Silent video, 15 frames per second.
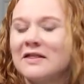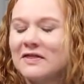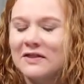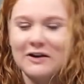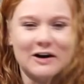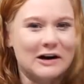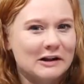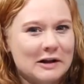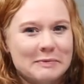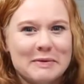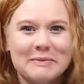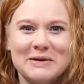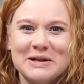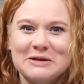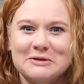they're all up
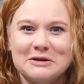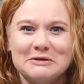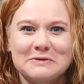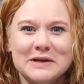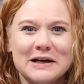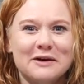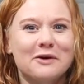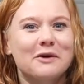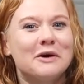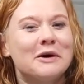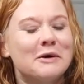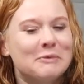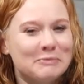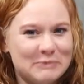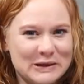on my YouTube channel.
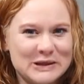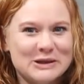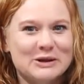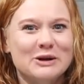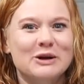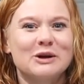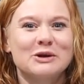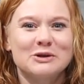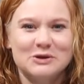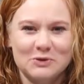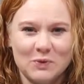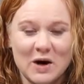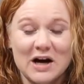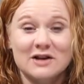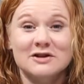Be sure
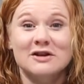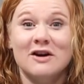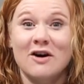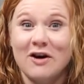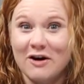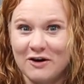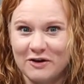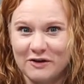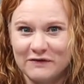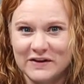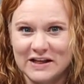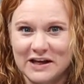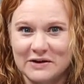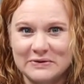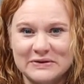to watch all the
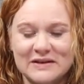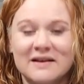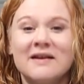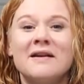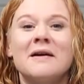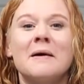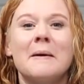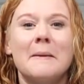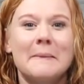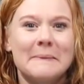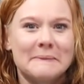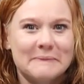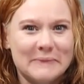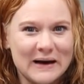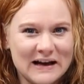videos.
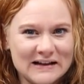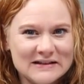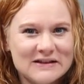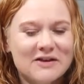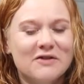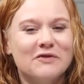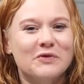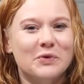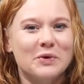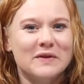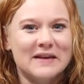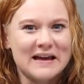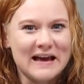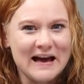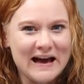But for
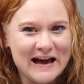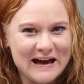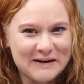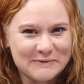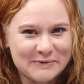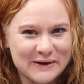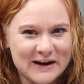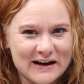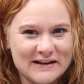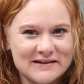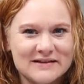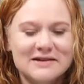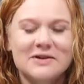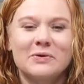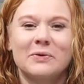the hat
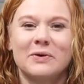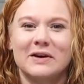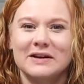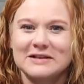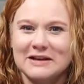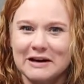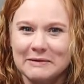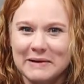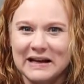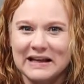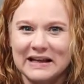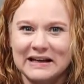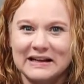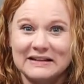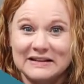press, we're going to talk about it